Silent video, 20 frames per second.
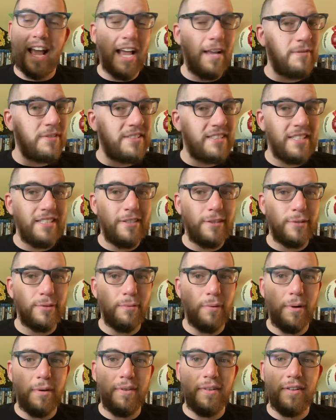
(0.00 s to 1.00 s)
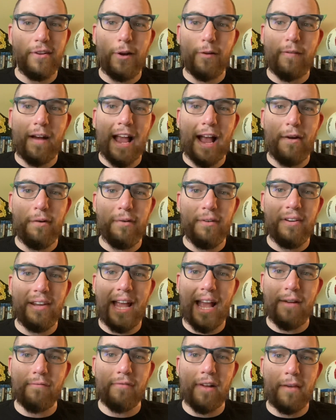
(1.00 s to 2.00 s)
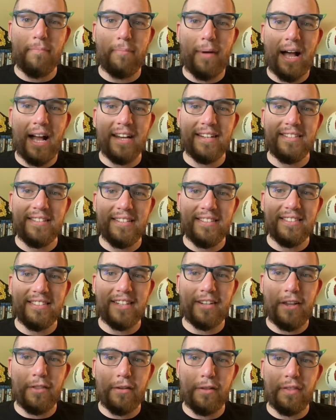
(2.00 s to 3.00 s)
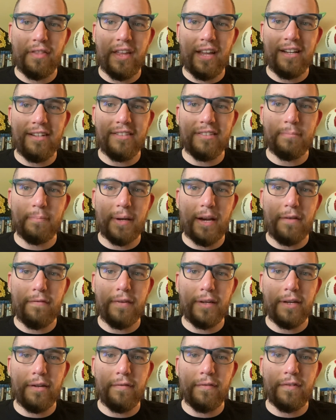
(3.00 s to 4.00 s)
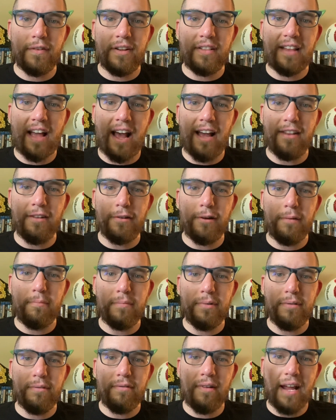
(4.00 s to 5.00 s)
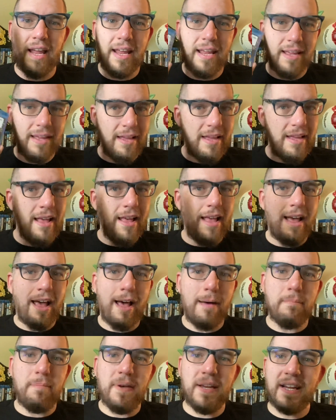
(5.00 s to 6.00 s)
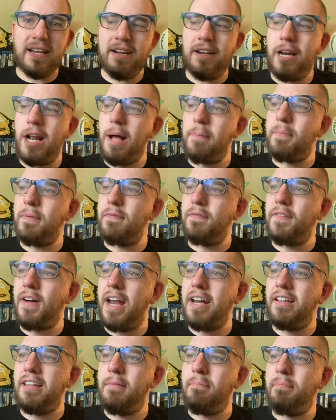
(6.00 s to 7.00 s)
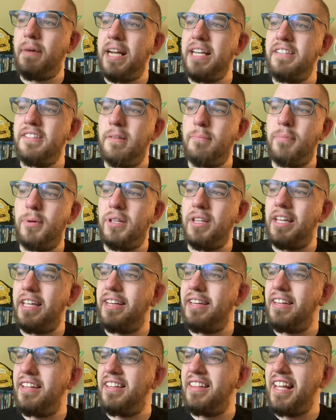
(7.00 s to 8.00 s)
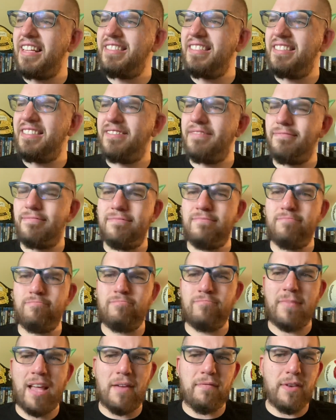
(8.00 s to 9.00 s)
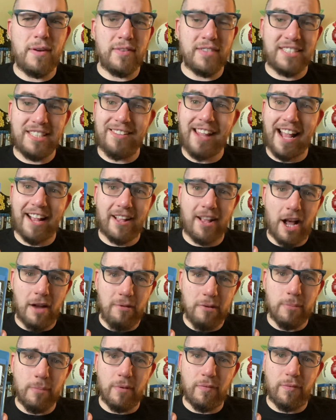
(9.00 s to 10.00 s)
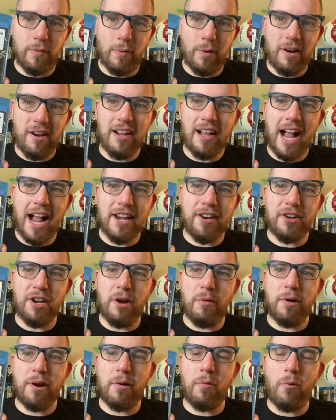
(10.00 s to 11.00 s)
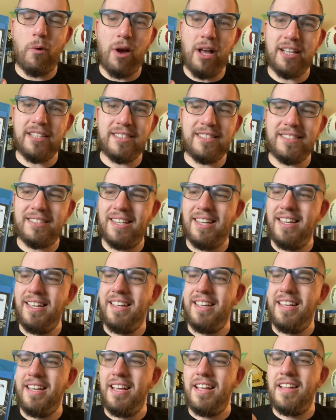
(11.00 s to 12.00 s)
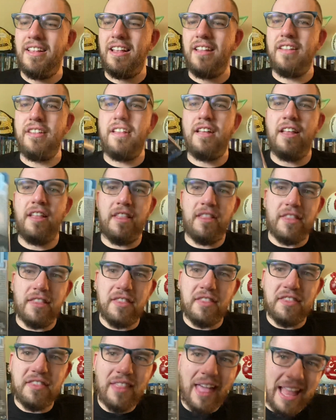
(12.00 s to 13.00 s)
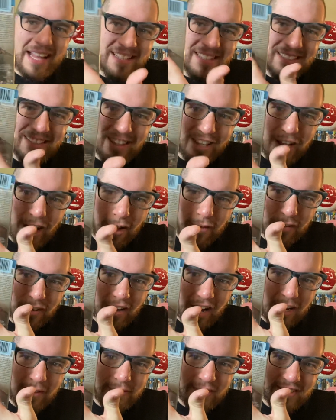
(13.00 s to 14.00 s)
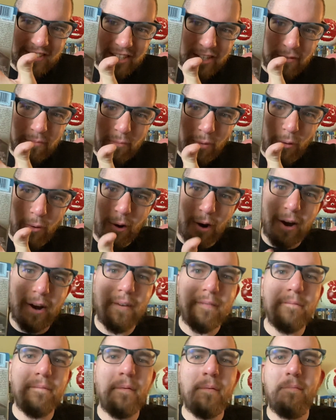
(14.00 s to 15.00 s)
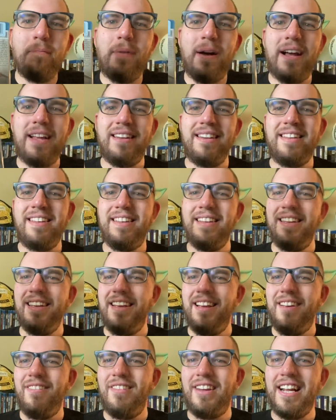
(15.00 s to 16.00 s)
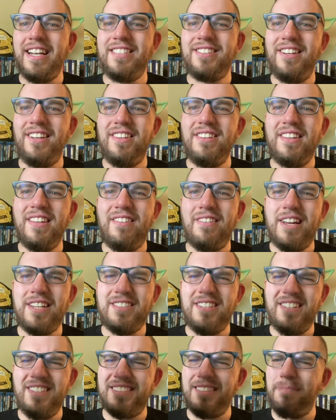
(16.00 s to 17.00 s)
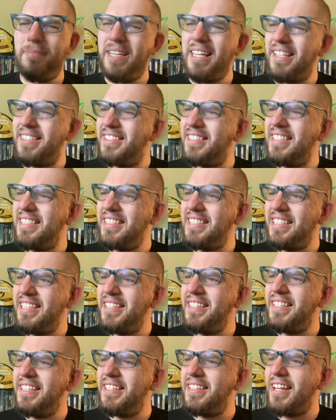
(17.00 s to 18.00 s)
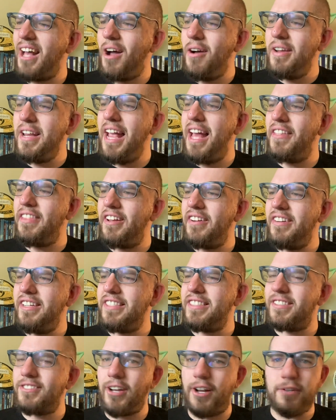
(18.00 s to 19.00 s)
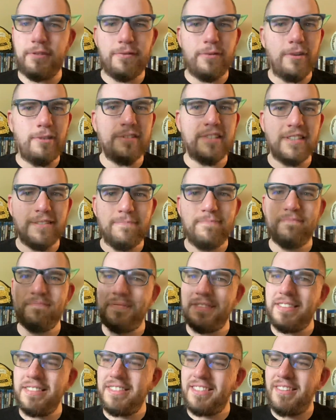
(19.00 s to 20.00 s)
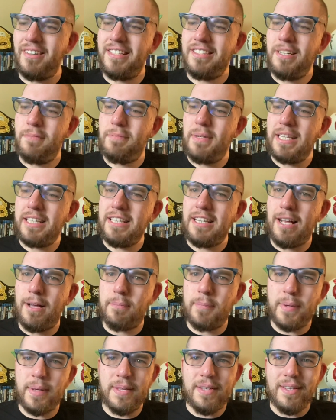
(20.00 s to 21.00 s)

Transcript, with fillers: I've seen this one around at red boxes and other things, but I figure for a dollar on Blu-ray, I'm picking it up and finally biting the bullet. That's an... I've never seen that cover before. I didn't know what it was. That's the cover I've seen more, but when I saw the, when I saw this, I'm like, is this the? Oh yeah, there it is, John Travolta. So I did pick it up.